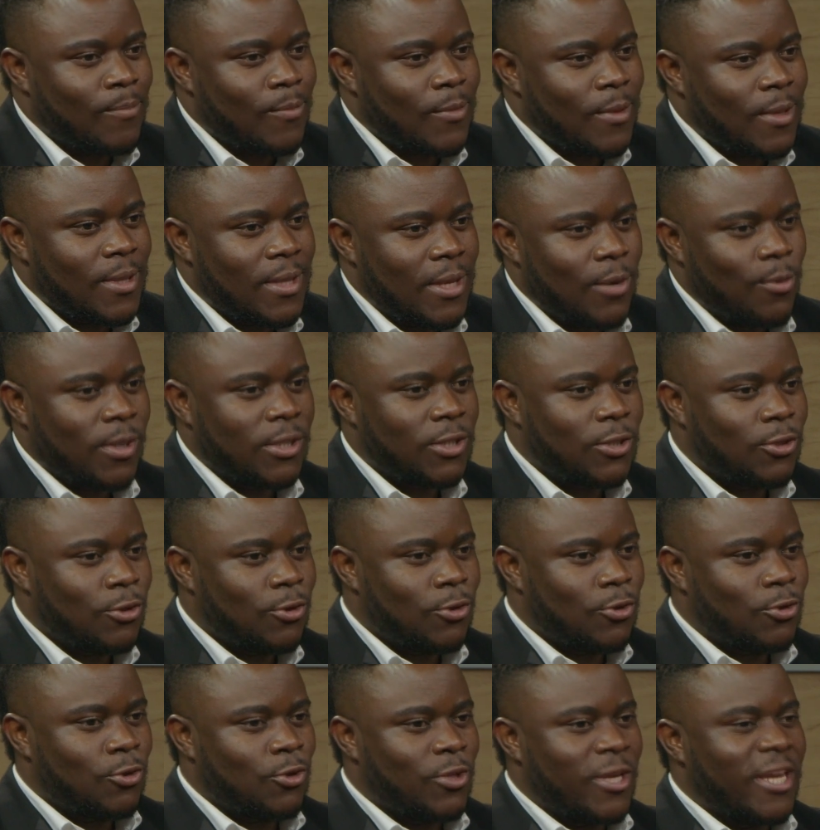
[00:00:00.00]
they want you
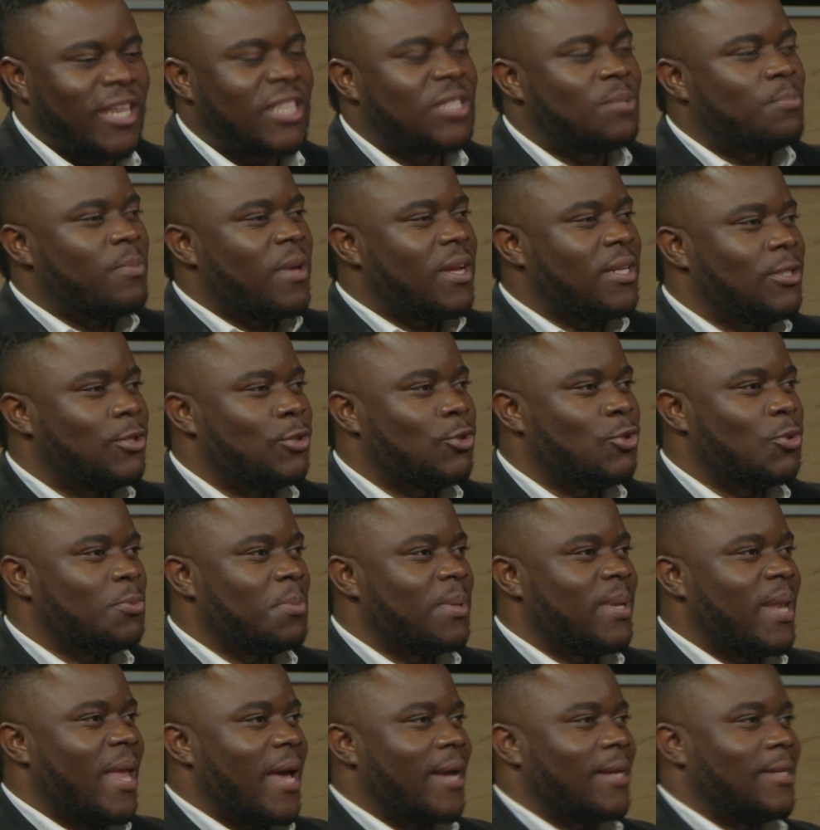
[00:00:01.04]
to, they expect you to
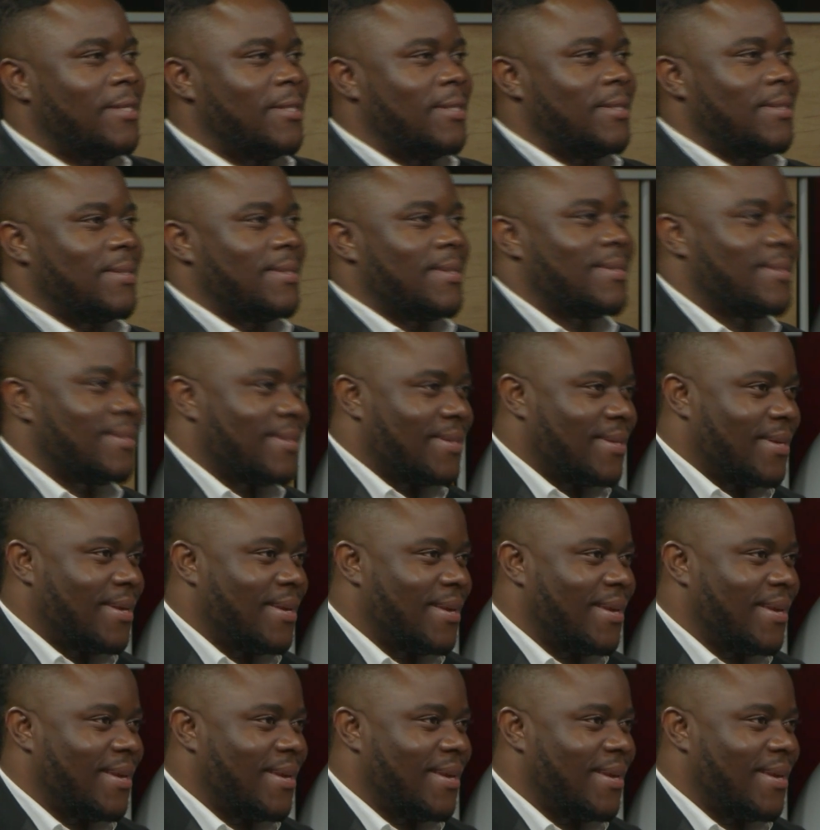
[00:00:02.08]
be like Jesus,